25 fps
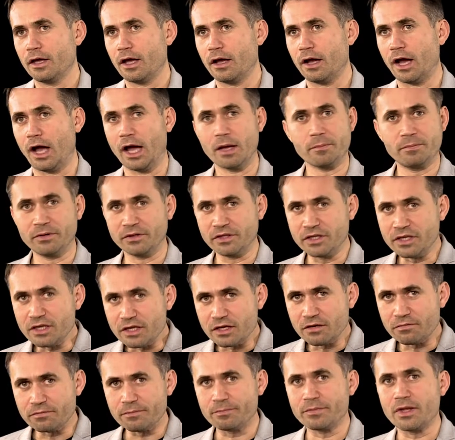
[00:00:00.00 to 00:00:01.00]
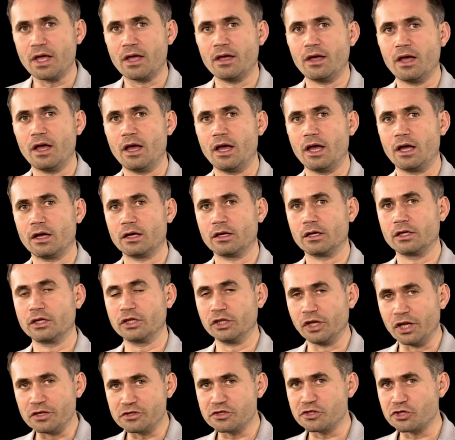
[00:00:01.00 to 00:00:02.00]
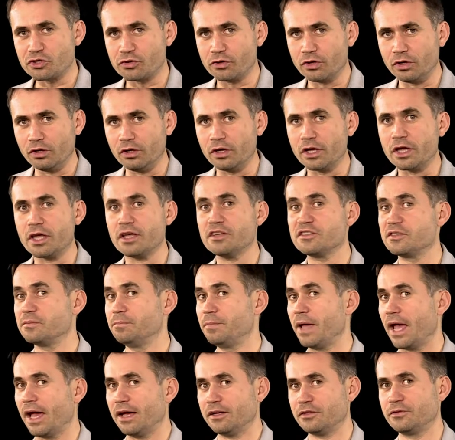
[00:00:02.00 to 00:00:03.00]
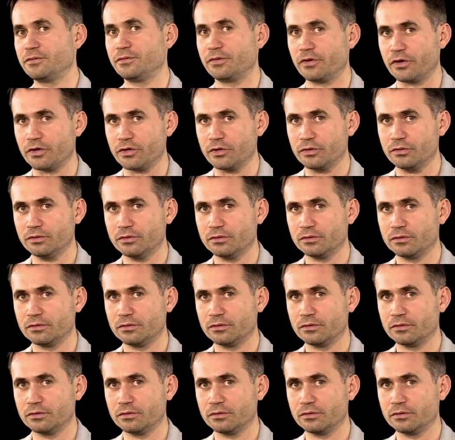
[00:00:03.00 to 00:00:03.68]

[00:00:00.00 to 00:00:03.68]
I believe cholesterol is bad for you.